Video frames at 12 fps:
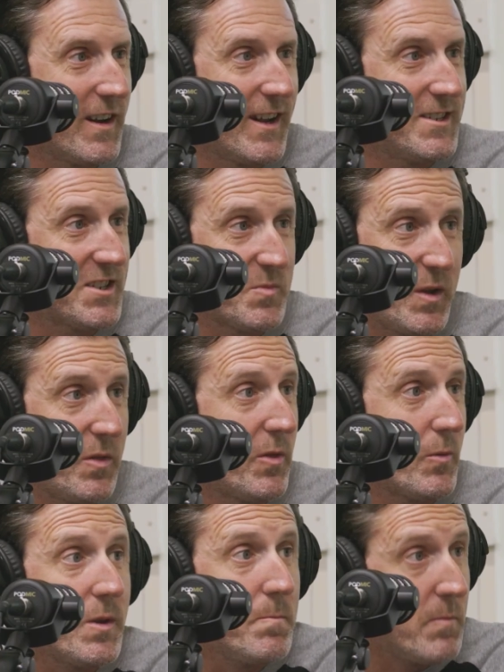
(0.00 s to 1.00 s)
And I just spent
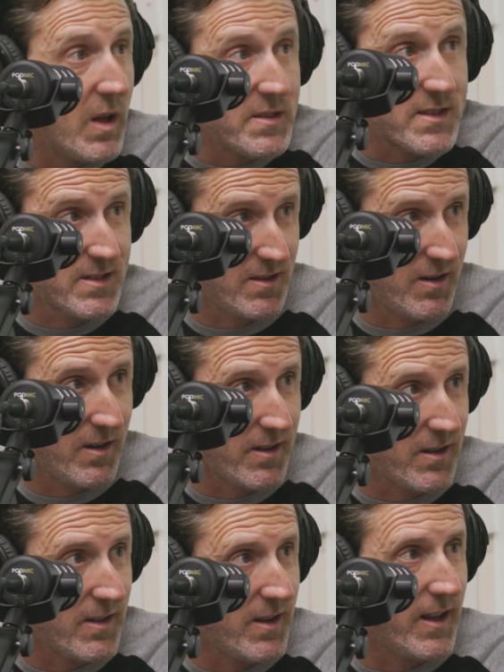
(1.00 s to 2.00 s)
3 months on
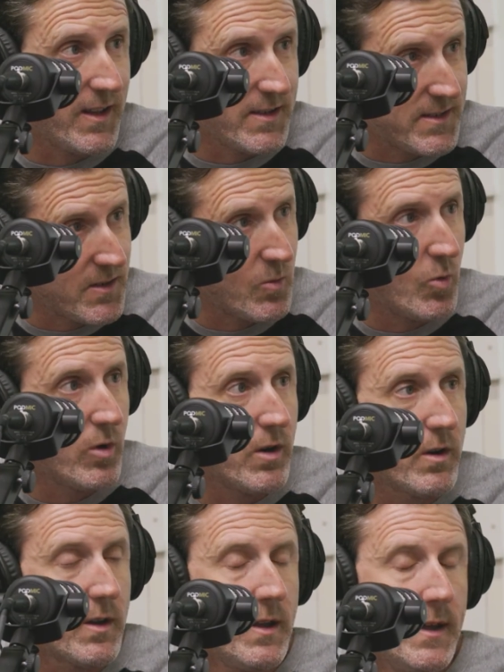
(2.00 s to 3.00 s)
it, and it didn't
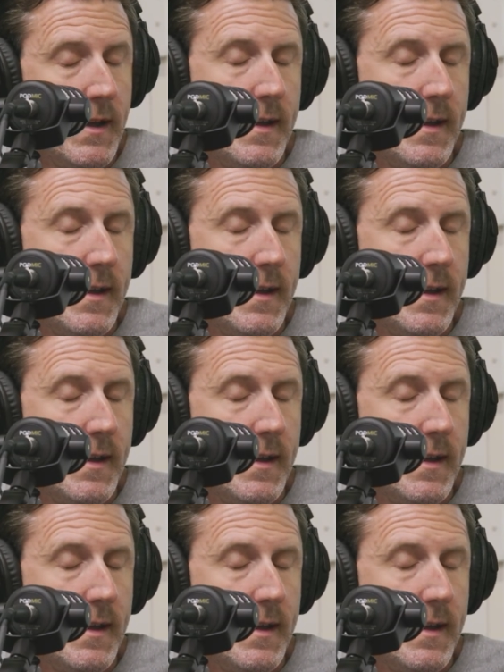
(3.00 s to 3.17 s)
work.